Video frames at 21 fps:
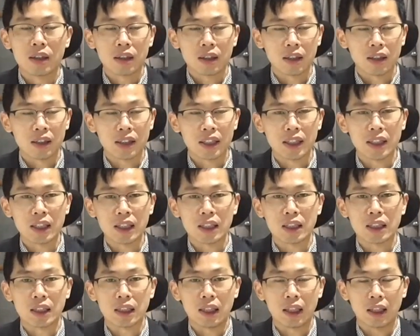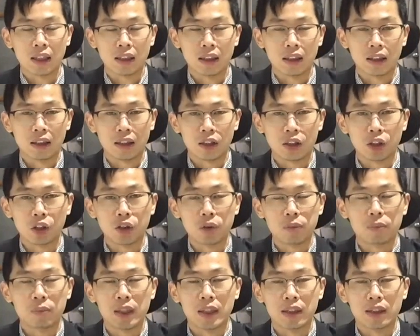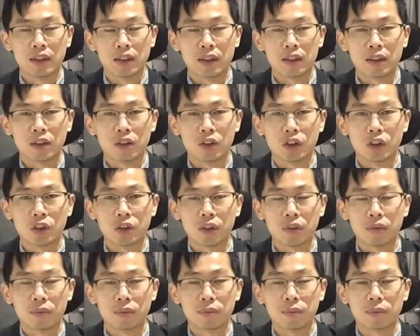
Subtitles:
the heat and the humid condition,